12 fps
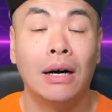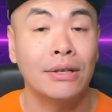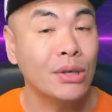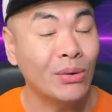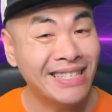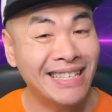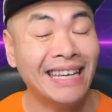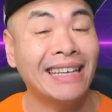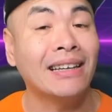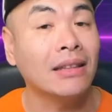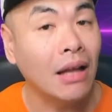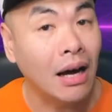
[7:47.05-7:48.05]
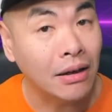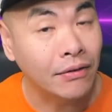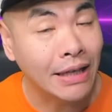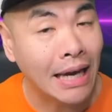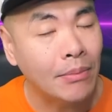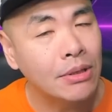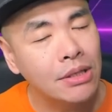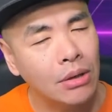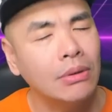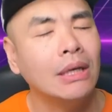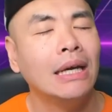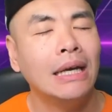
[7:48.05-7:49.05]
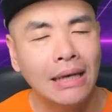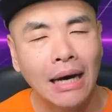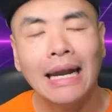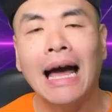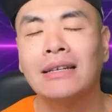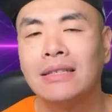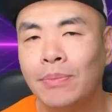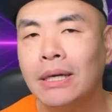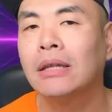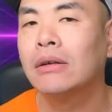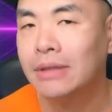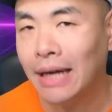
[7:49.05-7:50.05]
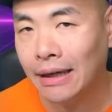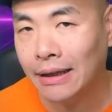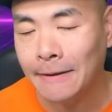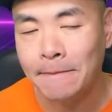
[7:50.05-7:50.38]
So he's taking a lot of damage, so he kind of has to be a little tanky.